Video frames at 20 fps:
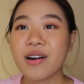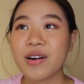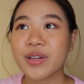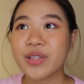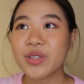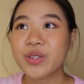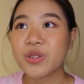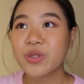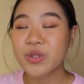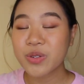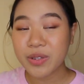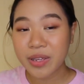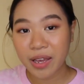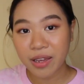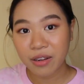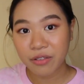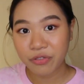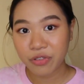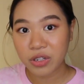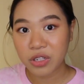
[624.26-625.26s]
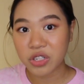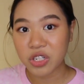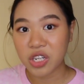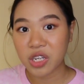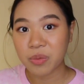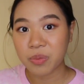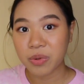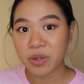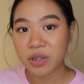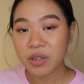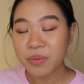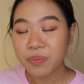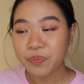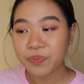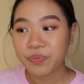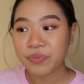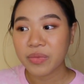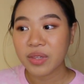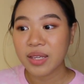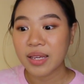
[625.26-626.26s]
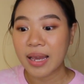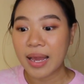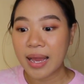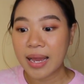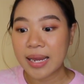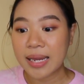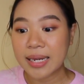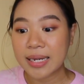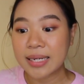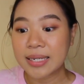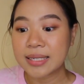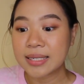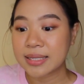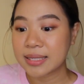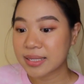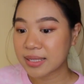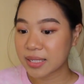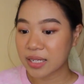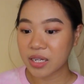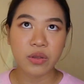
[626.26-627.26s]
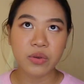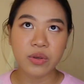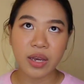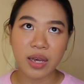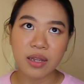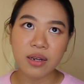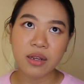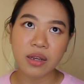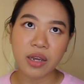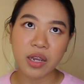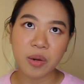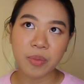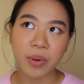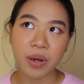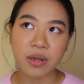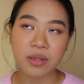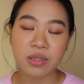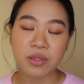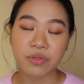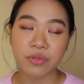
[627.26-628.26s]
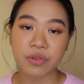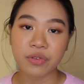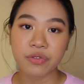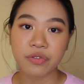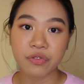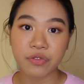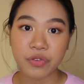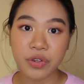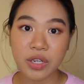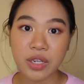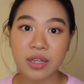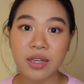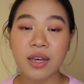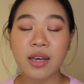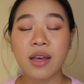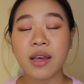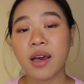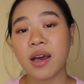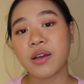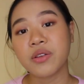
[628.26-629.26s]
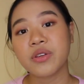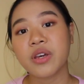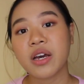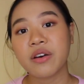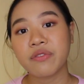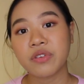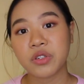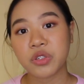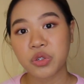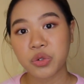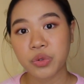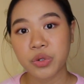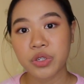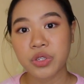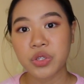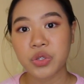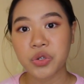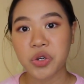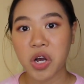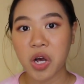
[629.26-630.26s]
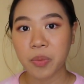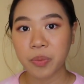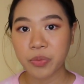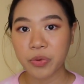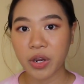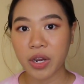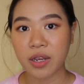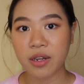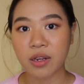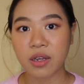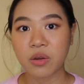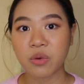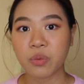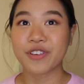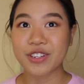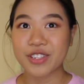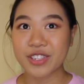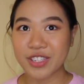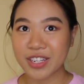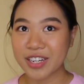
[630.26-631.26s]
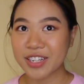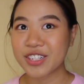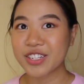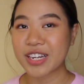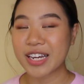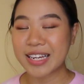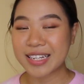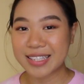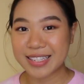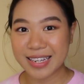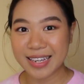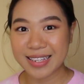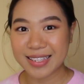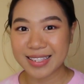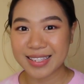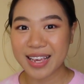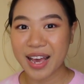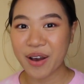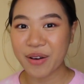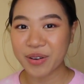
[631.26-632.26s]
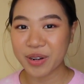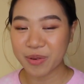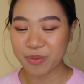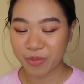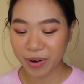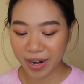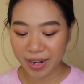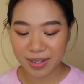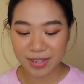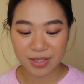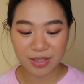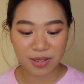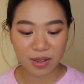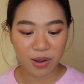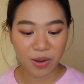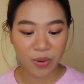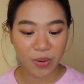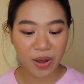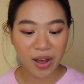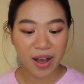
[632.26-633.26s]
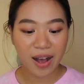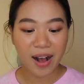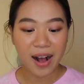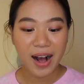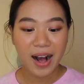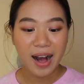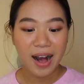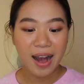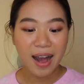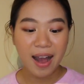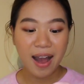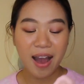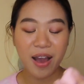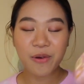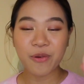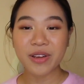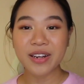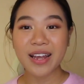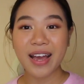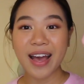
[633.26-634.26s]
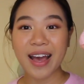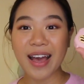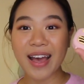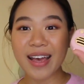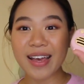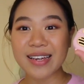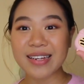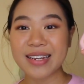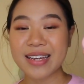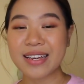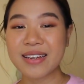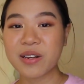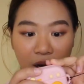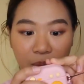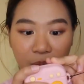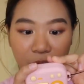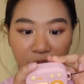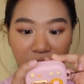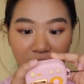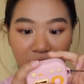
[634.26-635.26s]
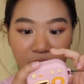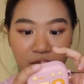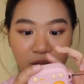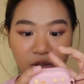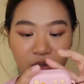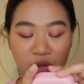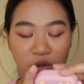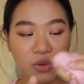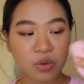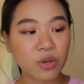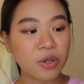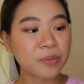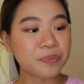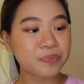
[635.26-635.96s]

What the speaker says: you do get it for cheaper, and you get AirPods for free, and you have a choice to upgrade it for such a discounted price. So I went ahead and upgraded to